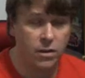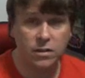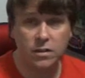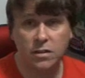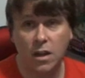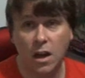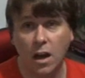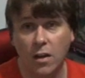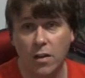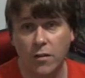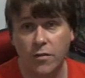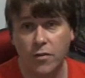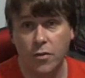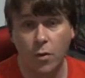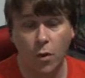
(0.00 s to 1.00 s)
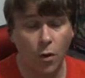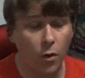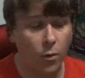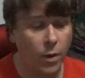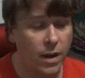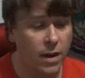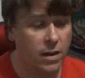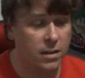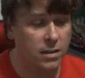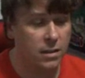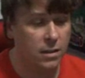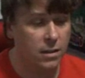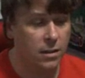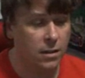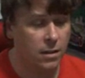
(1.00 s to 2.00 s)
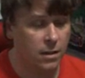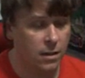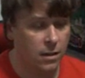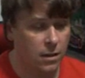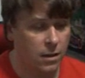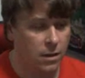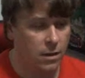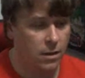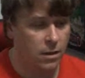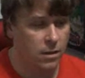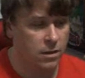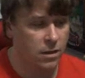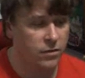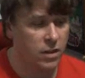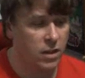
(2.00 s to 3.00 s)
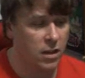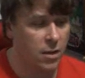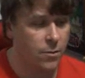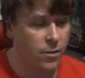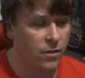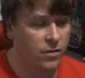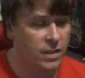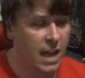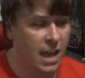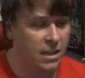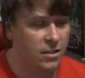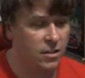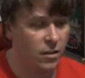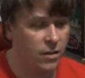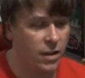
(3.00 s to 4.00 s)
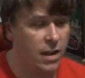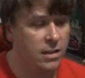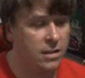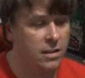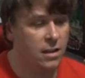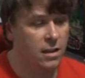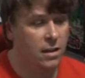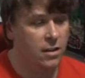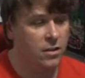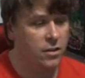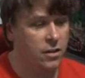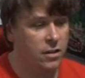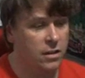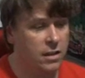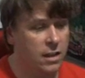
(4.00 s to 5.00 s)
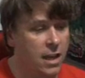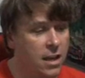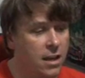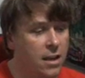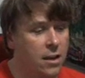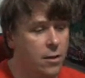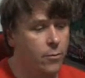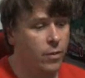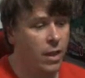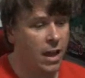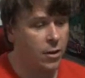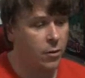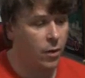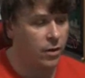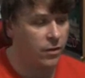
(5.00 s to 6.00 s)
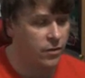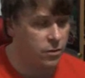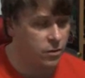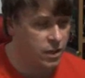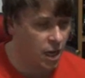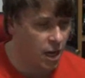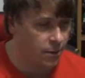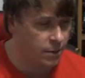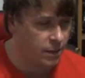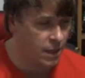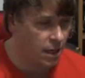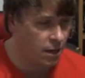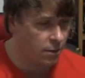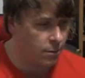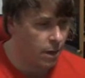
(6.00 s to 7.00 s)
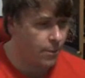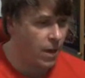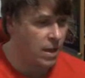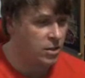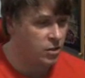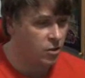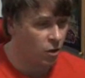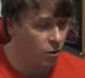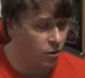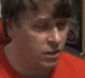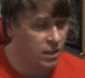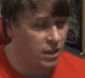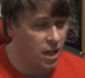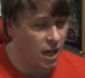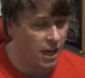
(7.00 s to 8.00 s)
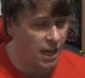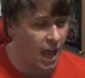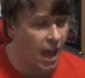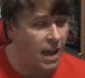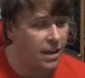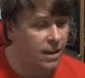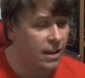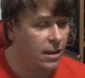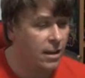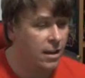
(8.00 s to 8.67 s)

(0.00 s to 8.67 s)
is the view all winners. So I've done a number of tests on this, as you can see, played quite a few times now. My best score was a 98.